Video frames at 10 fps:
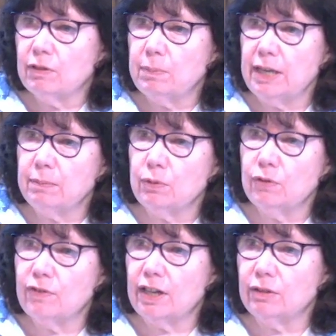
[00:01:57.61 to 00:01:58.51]
the people who
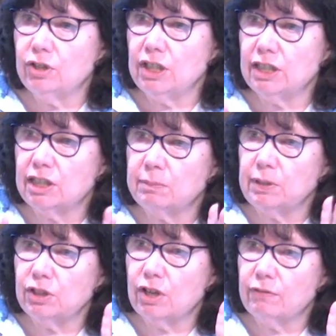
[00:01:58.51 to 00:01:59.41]
followed Jesus
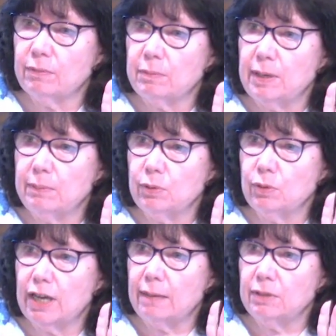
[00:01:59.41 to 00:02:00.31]
splits off from the people who
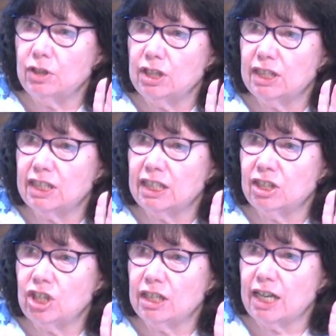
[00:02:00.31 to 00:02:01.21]
came to Jesus as
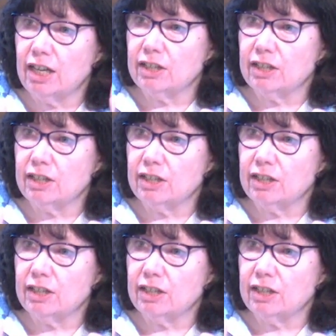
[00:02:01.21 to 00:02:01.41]
Gentiles.